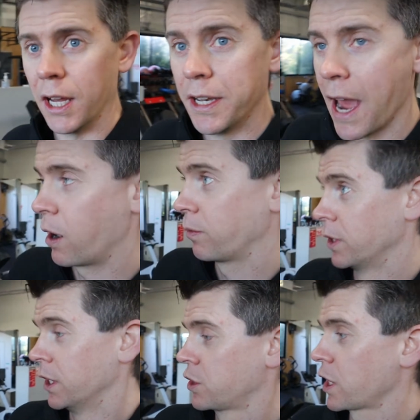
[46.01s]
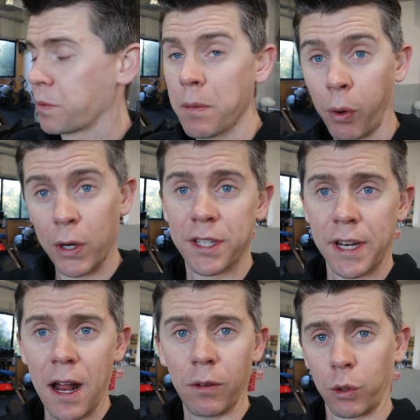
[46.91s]
Now, Jazmin
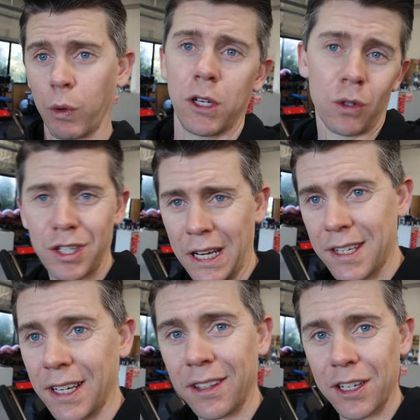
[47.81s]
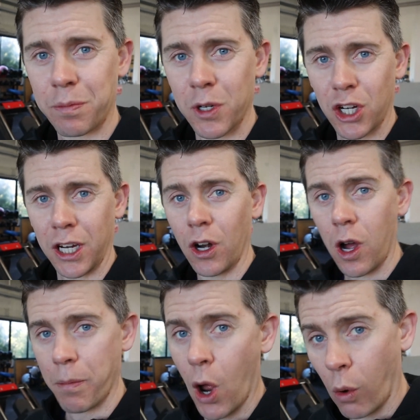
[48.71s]
pointed out that when you're setting this machine
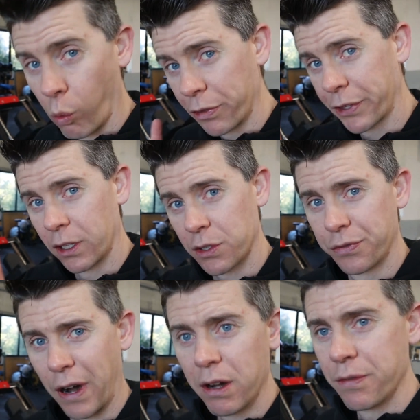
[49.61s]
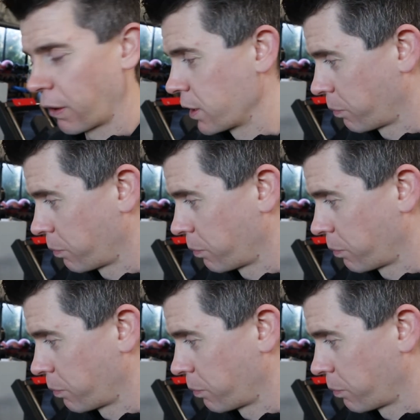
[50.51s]
up, one thing that's very, very